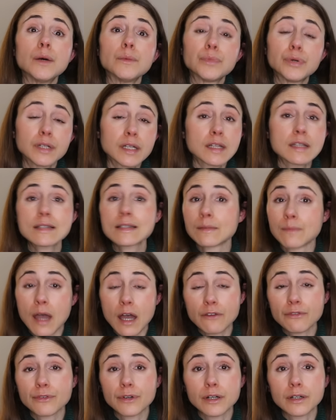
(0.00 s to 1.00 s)
put in some
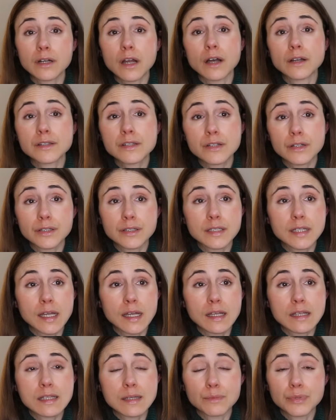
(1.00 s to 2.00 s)
effort on certain
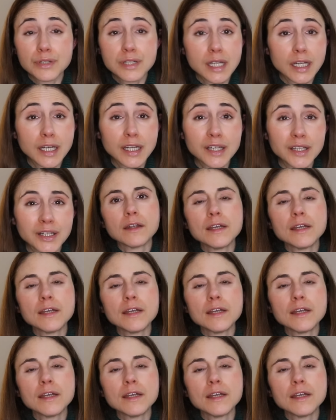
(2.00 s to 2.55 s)
days in particular.